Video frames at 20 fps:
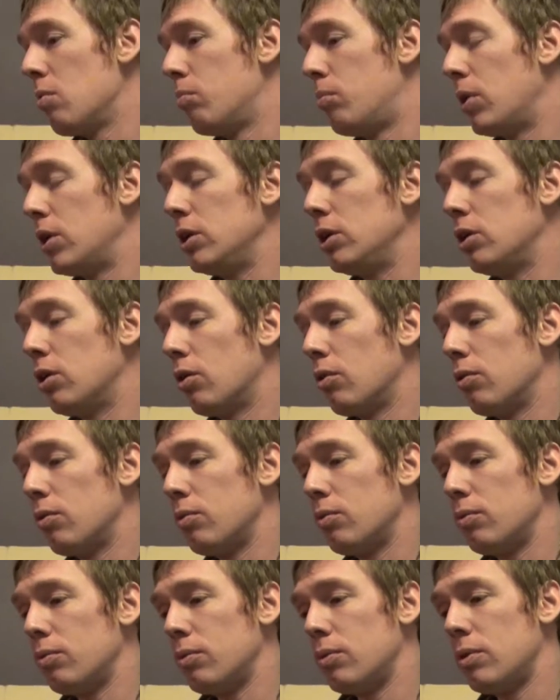But you know,
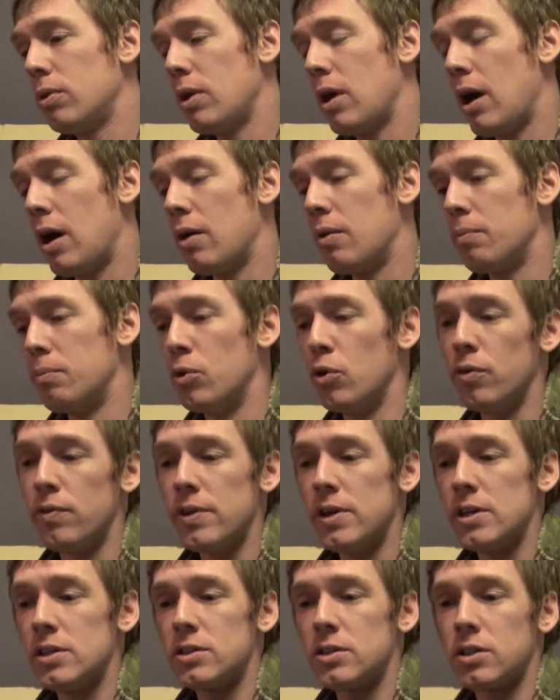
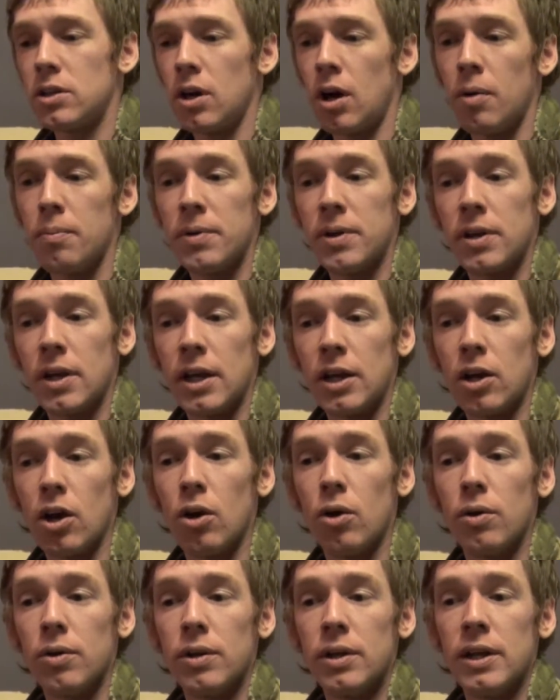movies come and they
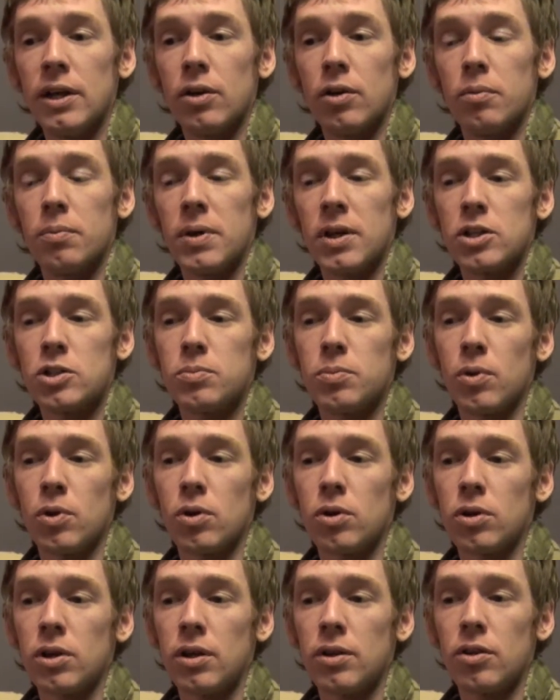go here in
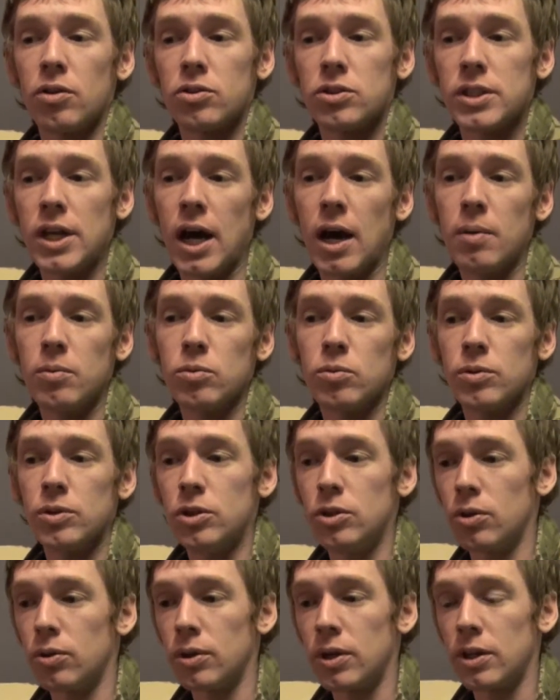Pittsburgh, and there's times when
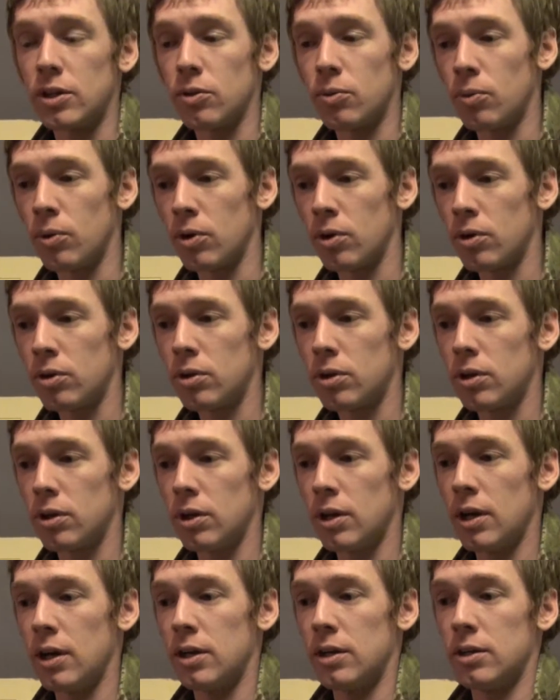you don't get to work
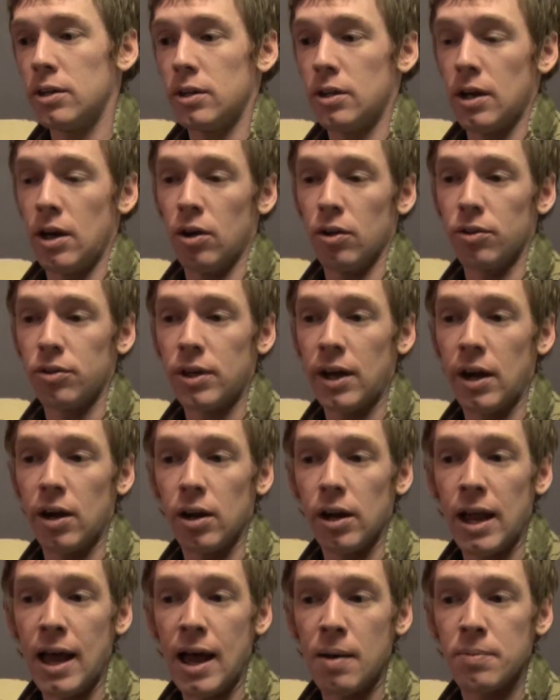and healthcare
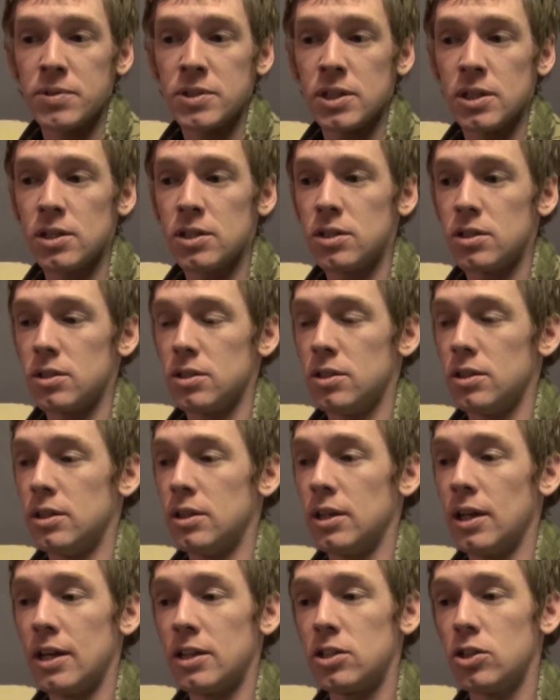lapses, and
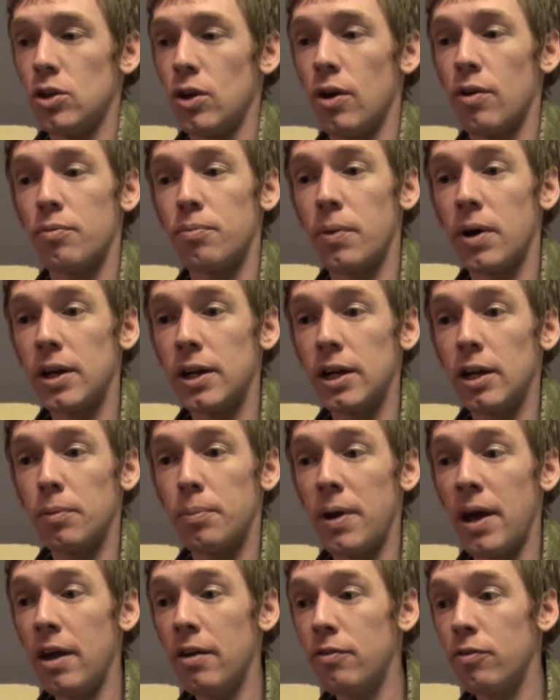unless you have money to
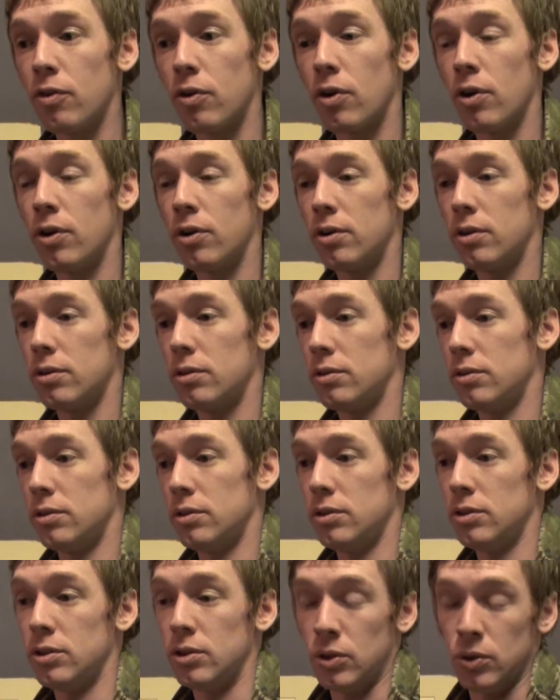pay for it,
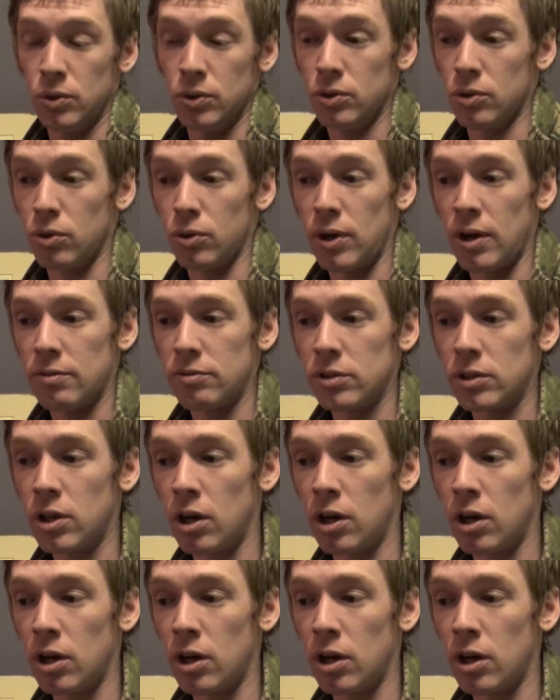you don't have the